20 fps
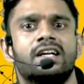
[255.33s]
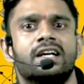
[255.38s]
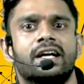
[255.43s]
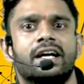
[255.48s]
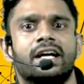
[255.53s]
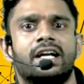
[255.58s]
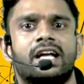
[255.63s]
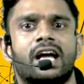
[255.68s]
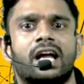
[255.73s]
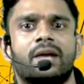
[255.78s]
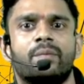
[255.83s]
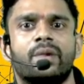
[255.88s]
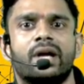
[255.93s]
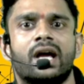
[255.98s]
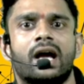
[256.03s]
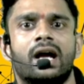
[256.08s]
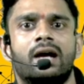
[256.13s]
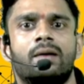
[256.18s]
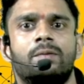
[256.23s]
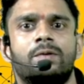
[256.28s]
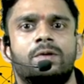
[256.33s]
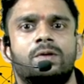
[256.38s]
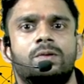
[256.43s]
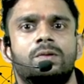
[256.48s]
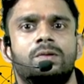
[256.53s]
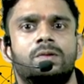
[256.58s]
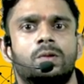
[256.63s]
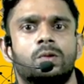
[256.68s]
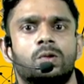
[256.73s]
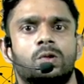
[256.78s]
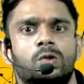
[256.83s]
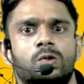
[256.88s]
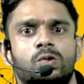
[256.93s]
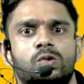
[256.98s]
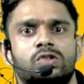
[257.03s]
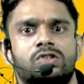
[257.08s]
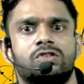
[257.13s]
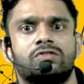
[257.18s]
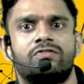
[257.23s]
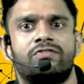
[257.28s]
it can be helped to
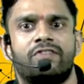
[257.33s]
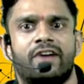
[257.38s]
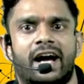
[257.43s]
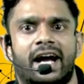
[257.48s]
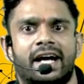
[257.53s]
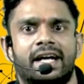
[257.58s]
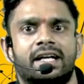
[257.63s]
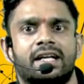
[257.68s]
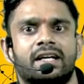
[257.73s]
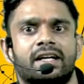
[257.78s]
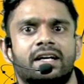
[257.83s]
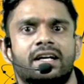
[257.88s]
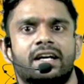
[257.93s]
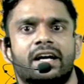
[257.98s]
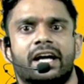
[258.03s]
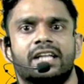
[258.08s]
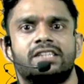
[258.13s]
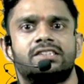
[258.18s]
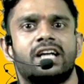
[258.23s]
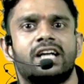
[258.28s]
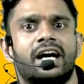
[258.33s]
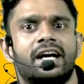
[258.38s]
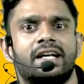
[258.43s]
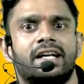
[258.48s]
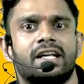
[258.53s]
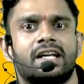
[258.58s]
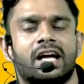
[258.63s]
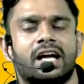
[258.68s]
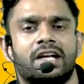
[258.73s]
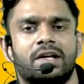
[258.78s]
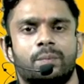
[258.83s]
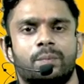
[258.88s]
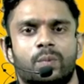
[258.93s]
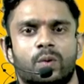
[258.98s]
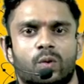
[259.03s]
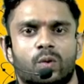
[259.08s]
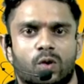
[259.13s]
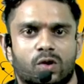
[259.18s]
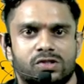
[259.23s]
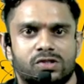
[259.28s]
lose fat HIIT can
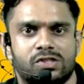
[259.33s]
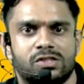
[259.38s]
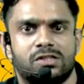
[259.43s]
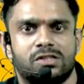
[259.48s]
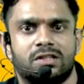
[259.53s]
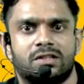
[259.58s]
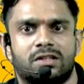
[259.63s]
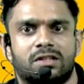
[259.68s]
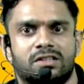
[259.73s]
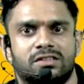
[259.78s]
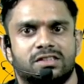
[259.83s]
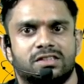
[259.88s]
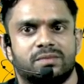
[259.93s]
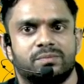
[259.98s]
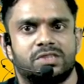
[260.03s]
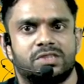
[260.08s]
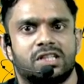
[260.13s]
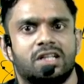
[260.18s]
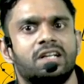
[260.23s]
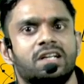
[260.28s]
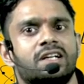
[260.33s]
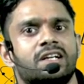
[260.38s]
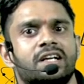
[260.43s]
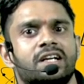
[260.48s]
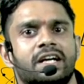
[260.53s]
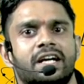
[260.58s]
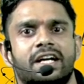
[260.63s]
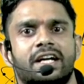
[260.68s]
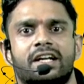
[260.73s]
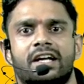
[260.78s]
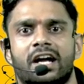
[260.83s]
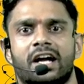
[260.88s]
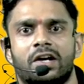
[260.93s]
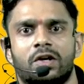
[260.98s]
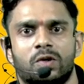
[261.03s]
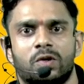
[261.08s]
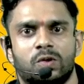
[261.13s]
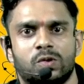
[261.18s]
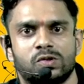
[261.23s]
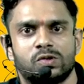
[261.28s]
improve oxygen consumption, it can
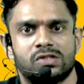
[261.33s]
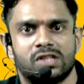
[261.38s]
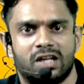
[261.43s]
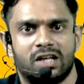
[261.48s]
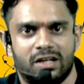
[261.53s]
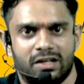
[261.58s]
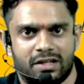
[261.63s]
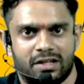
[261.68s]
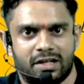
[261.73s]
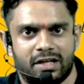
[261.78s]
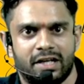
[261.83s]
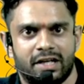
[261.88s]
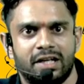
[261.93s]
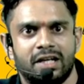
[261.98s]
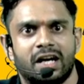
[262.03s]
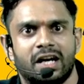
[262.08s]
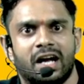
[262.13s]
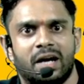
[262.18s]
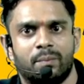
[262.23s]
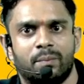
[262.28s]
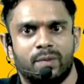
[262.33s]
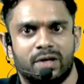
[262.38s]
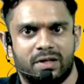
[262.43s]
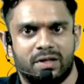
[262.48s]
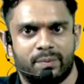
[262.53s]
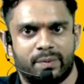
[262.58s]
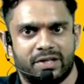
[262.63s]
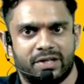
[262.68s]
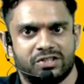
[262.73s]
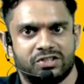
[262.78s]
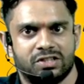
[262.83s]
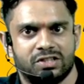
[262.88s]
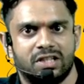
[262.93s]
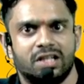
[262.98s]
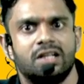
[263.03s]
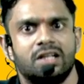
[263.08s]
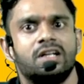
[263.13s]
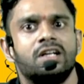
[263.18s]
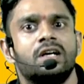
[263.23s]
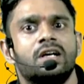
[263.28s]
reduce heart rate and blood pressure.
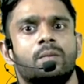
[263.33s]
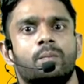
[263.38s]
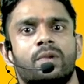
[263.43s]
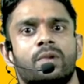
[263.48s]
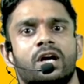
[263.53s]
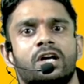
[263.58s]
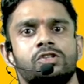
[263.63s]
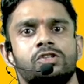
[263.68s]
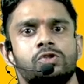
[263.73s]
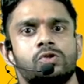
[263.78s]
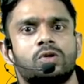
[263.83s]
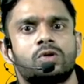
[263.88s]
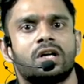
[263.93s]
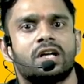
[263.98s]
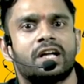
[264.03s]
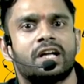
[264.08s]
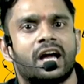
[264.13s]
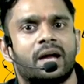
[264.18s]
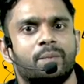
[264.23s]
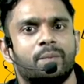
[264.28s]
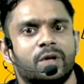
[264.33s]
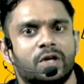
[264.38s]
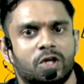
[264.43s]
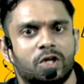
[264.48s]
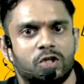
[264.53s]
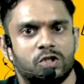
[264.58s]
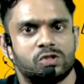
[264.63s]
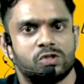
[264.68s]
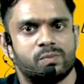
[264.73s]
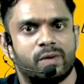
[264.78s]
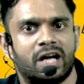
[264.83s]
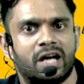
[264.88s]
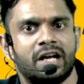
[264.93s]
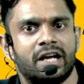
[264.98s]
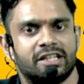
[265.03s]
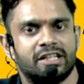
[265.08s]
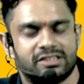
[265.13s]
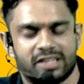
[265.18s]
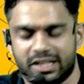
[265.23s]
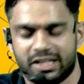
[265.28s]
Blood sugar can be reduced by
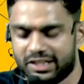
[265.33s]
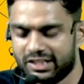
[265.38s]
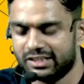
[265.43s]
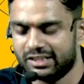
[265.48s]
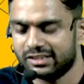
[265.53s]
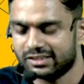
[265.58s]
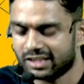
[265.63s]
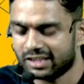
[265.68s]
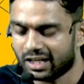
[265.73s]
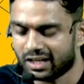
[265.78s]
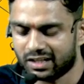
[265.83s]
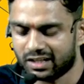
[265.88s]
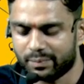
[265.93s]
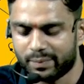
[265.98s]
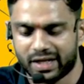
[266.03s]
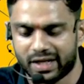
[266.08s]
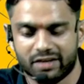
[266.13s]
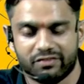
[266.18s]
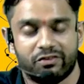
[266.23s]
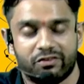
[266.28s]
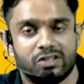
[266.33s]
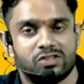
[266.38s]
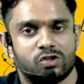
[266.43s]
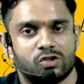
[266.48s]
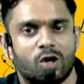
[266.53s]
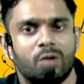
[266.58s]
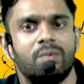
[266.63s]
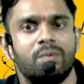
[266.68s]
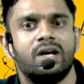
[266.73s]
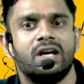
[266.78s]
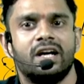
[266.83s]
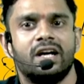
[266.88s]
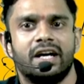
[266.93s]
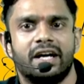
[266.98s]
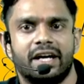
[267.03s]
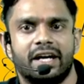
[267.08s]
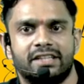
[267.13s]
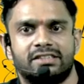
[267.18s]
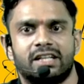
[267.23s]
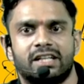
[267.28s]
HIIT. These are the benefits of
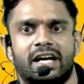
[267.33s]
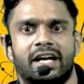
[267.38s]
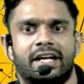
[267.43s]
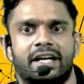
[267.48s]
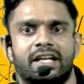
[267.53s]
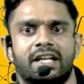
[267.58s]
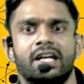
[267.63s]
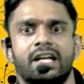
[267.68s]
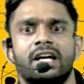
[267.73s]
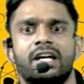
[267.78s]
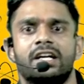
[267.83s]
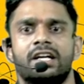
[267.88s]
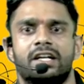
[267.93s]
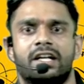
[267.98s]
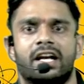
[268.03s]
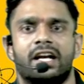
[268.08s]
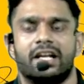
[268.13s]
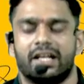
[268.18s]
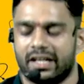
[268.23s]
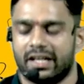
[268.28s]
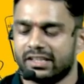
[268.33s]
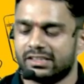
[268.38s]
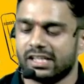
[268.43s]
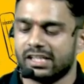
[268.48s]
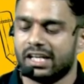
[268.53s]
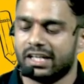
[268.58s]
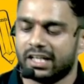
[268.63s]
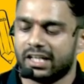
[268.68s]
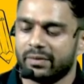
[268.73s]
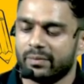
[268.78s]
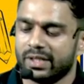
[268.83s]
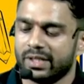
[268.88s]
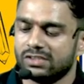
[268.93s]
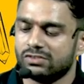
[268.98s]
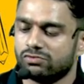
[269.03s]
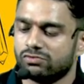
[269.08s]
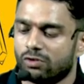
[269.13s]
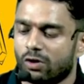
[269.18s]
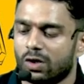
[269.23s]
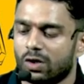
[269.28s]
HIIT training. HIIT
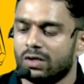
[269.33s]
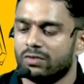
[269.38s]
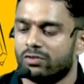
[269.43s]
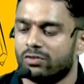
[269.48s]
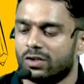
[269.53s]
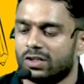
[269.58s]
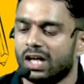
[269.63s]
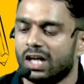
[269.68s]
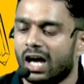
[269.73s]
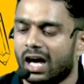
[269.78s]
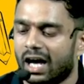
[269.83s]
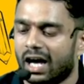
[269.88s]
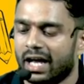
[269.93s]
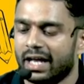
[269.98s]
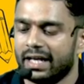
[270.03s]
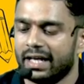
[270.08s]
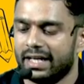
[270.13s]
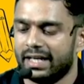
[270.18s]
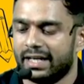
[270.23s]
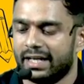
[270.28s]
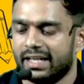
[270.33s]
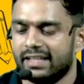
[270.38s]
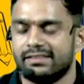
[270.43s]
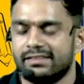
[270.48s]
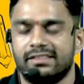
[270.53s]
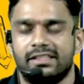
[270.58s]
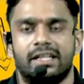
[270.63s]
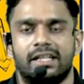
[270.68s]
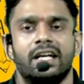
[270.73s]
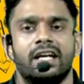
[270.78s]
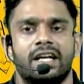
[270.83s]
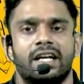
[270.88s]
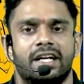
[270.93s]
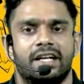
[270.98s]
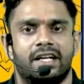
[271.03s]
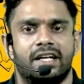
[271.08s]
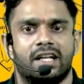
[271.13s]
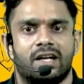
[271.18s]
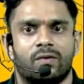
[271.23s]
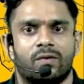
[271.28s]
means what? What is high intensity
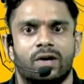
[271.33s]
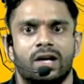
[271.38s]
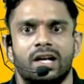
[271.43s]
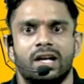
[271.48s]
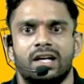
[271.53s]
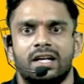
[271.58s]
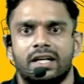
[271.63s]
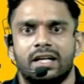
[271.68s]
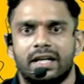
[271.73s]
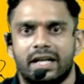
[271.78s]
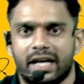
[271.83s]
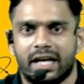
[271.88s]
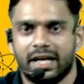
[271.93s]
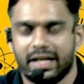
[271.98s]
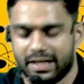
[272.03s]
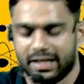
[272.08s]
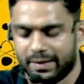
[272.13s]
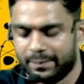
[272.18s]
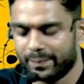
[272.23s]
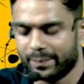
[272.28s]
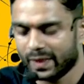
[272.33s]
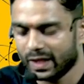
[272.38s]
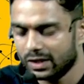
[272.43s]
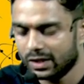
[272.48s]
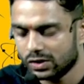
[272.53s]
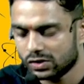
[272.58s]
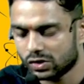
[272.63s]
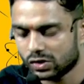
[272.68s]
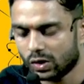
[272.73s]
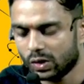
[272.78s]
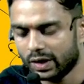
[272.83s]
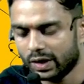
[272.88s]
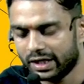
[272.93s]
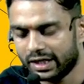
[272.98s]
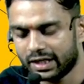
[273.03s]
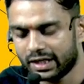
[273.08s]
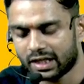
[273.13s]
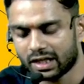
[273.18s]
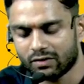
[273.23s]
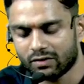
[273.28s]
interval training. So
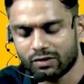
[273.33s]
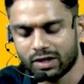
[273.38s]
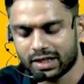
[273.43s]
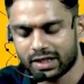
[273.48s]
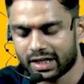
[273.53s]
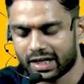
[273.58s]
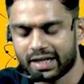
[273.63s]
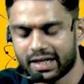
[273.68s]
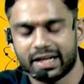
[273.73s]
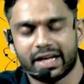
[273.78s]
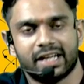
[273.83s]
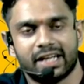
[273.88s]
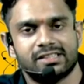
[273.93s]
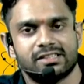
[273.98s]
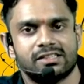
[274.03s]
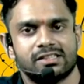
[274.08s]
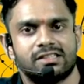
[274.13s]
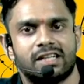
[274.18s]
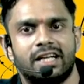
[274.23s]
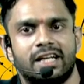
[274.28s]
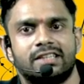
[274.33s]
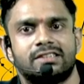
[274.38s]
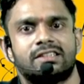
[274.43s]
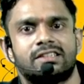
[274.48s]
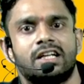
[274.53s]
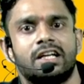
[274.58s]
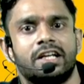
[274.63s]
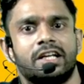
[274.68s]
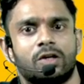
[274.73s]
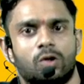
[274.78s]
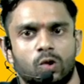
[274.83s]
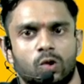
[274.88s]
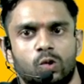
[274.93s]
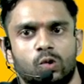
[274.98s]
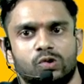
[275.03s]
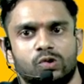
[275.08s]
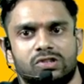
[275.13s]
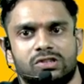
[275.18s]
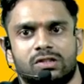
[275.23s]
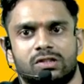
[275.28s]
interval training exercise
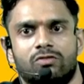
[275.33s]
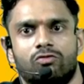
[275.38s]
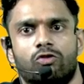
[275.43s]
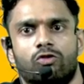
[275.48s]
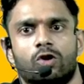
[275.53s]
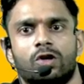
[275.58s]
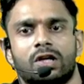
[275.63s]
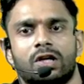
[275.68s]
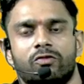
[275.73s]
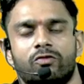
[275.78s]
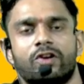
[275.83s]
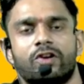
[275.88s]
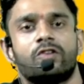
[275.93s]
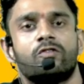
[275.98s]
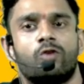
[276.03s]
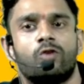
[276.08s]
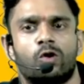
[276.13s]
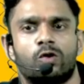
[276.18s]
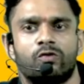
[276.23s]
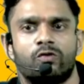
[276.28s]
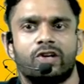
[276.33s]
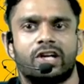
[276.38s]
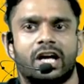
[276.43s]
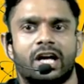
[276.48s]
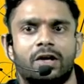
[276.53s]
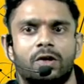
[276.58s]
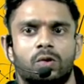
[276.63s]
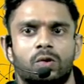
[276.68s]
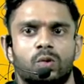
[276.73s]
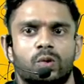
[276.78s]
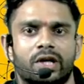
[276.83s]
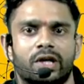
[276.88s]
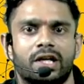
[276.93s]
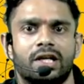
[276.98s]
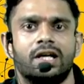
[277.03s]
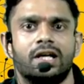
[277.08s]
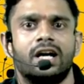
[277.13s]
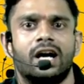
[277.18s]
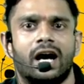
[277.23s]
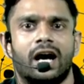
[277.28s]
includes what we what we can do in
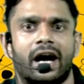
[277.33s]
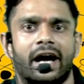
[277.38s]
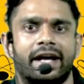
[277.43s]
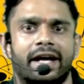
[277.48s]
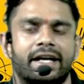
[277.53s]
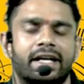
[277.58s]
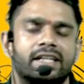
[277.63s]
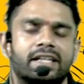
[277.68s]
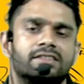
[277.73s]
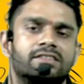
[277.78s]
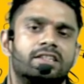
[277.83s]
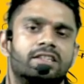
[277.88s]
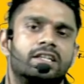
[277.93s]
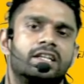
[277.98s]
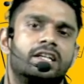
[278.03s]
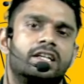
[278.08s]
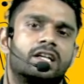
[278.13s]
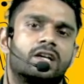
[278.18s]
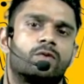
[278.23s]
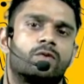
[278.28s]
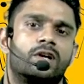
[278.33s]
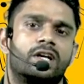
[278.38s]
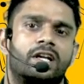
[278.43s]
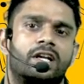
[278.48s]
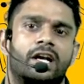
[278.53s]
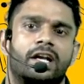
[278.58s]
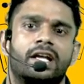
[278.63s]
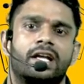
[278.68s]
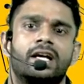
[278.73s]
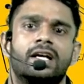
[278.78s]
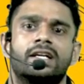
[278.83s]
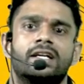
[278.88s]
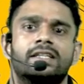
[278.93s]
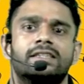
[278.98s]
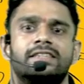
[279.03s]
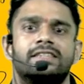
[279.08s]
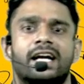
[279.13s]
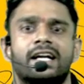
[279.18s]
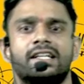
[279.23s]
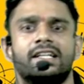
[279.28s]
high intensity interval training
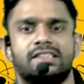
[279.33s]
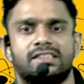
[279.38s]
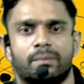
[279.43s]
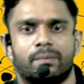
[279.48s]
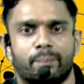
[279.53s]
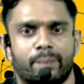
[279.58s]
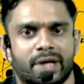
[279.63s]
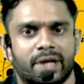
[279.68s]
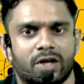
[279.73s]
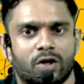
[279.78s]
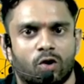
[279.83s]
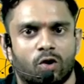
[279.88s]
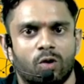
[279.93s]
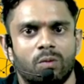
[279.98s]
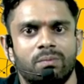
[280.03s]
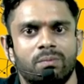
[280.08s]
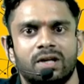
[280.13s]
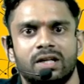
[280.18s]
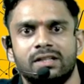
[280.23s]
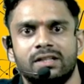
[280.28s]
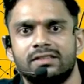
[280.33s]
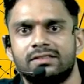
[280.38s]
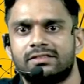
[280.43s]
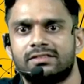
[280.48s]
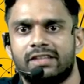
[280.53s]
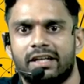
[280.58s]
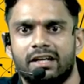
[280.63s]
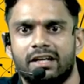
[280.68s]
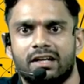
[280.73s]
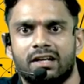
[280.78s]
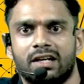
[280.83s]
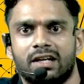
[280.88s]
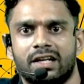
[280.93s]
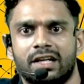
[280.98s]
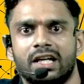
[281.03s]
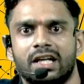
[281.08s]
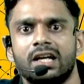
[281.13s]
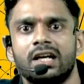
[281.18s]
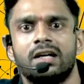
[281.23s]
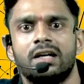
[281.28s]
that jumping rope, stair
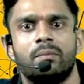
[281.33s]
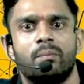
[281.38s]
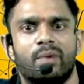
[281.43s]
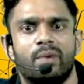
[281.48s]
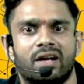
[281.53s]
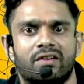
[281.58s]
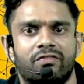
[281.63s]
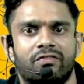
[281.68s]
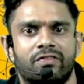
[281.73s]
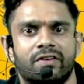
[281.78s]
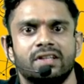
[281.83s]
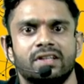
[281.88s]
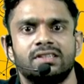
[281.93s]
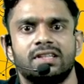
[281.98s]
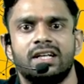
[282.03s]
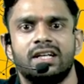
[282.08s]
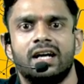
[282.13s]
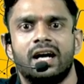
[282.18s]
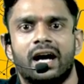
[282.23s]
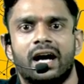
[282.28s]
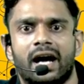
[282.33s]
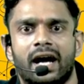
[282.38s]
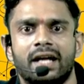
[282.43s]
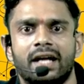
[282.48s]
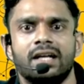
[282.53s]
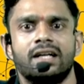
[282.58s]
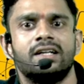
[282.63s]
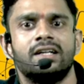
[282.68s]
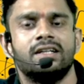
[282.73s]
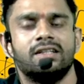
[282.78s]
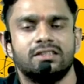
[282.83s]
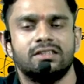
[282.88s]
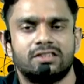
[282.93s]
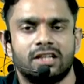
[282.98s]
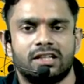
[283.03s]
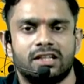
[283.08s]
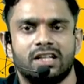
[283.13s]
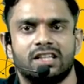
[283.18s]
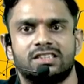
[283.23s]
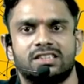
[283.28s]
running, burpees and
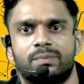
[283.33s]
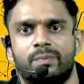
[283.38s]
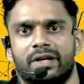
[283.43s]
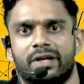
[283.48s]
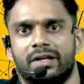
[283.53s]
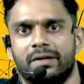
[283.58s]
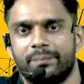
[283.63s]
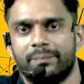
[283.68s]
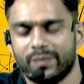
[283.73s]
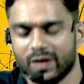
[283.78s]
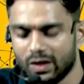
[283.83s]
shuttle sprint.